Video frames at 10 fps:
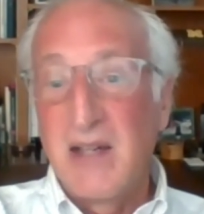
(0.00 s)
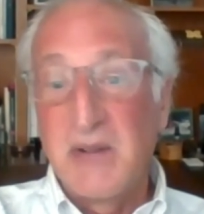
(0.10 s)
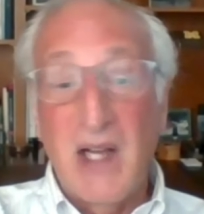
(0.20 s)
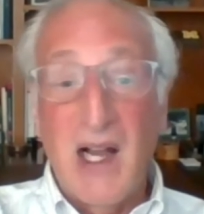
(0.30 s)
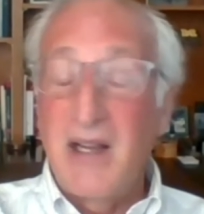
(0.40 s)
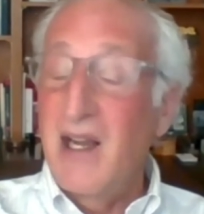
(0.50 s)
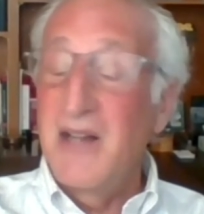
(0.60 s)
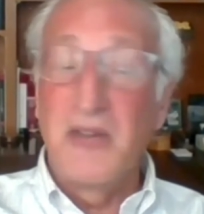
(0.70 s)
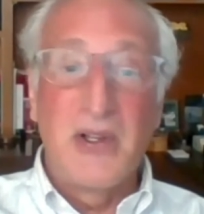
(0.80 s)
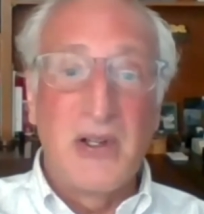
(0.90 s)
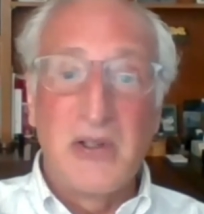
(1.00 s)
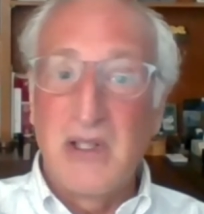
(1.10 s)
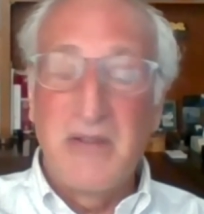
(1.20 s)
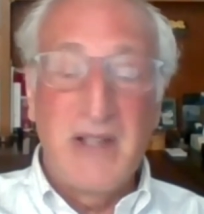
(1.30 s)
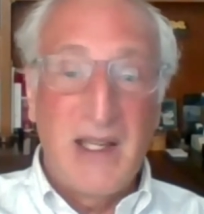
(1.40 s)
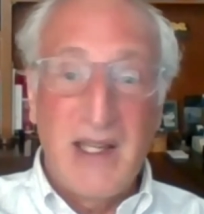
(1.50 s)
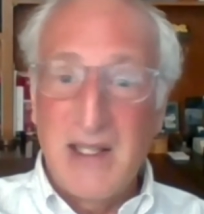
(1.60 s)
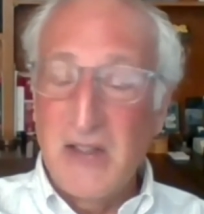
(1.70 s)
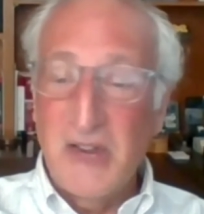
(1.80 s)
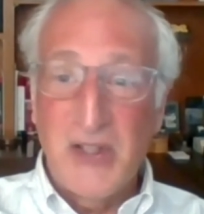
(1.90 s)
Well, I don't know of
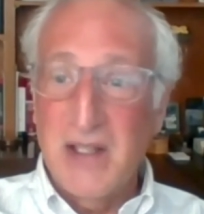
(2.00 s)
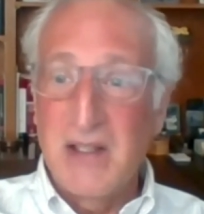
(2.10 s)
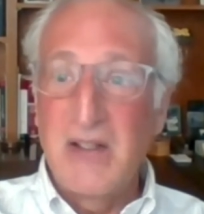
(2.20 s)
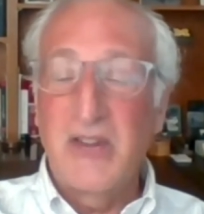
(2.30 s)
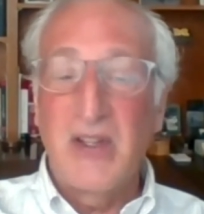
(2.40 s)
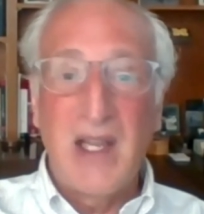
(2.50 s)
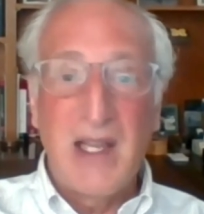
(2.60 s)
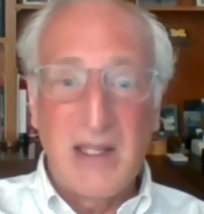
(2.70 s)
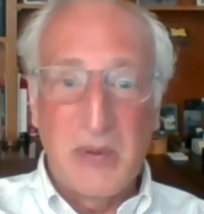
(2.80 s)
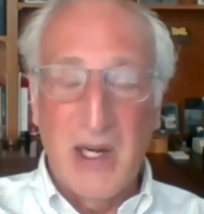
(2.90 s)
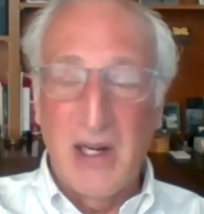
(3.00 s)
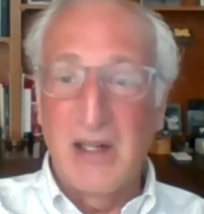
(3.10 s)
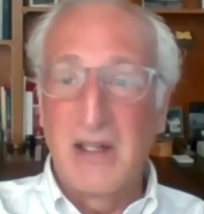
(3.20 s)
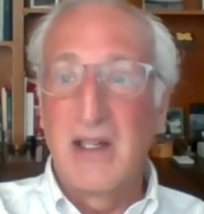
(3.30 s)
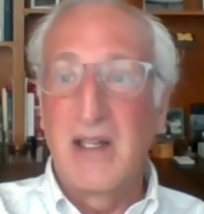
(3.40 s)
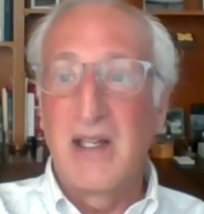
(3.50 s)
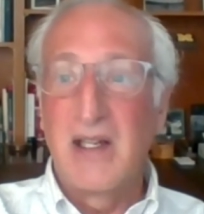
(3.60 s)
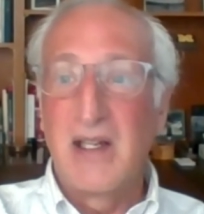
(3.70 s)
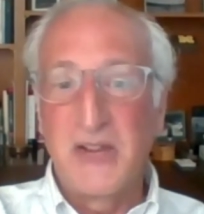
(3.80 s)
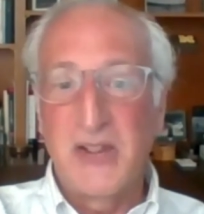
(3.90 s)
any studies anywhere
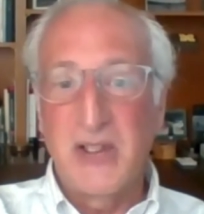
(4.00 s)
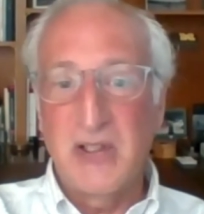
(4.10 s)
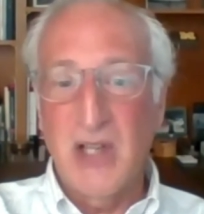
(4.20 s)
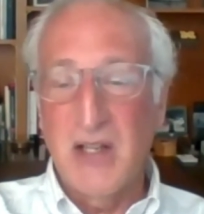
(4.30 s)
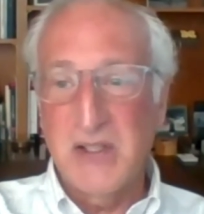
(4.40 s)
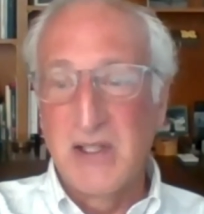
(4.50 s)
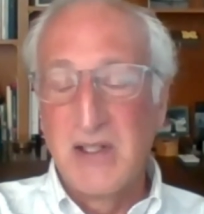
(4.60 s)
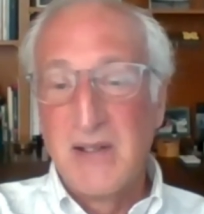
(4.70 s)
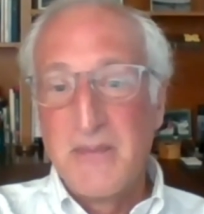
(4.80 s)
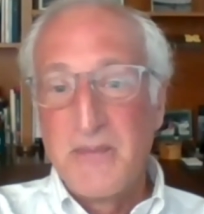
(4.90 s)
that suggest